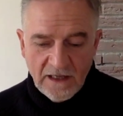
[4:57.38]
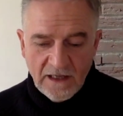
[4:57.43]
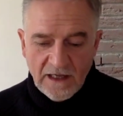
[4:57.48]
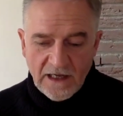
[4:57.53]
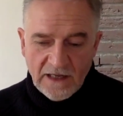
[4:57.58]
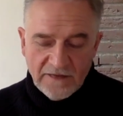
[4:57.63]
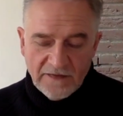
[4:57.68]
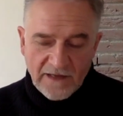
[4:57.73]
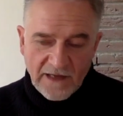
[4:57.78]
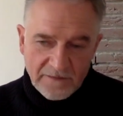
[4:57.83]

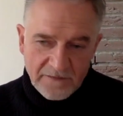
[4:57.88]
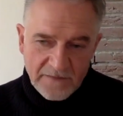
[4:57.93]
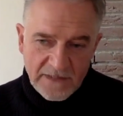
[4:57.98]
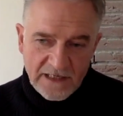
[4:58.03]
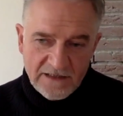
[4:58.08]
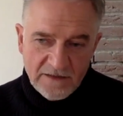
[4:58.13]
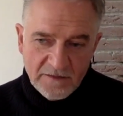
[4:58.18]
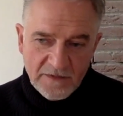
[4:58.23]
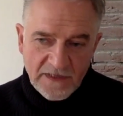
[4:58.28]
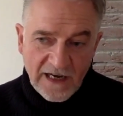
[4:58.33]
And that means
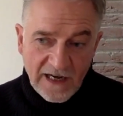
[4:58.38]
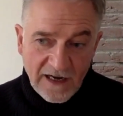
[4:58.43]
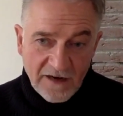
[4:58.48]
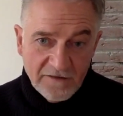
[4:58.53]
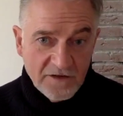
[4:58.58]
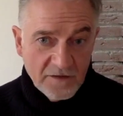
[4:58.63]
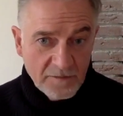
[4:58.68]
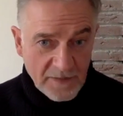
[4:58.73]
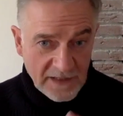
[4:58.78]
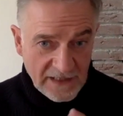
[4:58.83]
that we have to
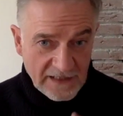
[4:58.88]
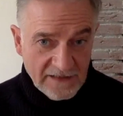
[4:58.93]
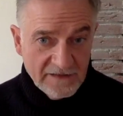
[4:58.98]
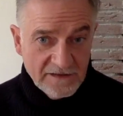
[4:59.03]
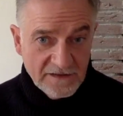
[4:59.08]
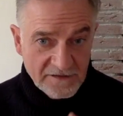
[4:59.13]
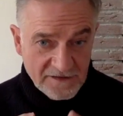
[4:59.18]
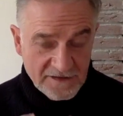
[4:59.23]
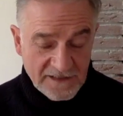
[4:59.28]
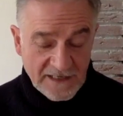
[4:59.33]
begin to
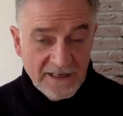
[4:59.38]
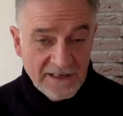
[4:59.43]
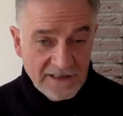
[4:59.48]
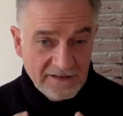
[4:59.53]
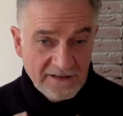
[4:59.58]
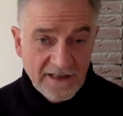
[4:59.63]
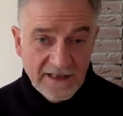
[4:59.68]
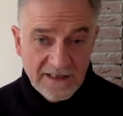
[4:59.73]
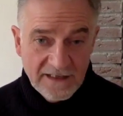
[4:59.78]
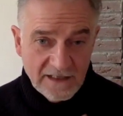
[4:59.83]
think
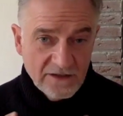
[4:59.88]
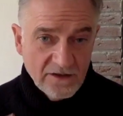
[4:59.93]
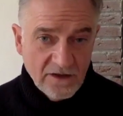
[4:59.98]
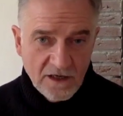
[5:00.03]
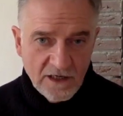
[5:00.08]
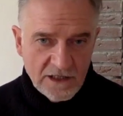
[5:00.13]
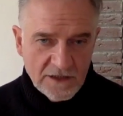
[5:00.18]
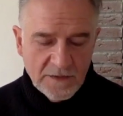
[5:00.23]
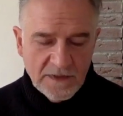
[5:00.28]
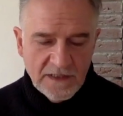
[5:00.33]
like an
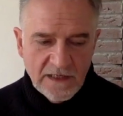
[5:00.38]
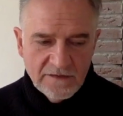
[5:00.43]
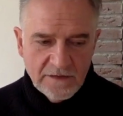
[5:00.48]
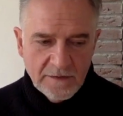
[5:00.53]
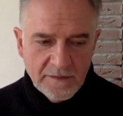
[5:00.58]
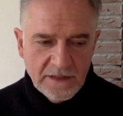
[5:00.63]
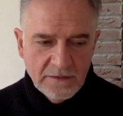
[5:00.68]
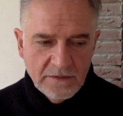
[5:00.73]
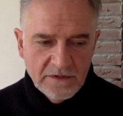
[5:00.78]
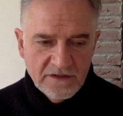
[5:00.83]
artist. We have to
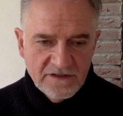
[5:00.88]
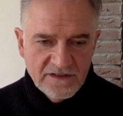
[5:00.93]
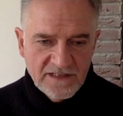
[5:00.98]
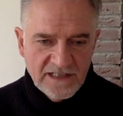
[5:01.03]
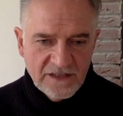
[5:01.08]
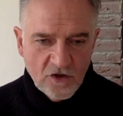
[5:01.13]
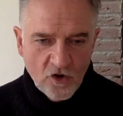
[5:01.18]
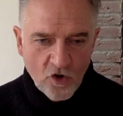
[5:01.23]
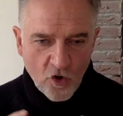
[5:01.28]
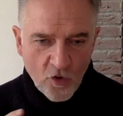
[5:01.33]
be able to
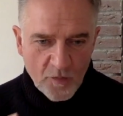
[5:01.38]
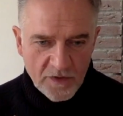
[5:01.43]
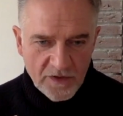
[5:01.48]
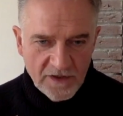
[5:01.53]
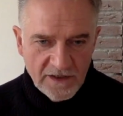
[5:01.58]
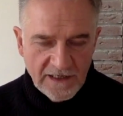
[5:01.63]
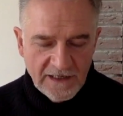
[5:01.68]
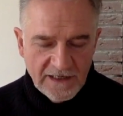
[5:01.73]
think openly.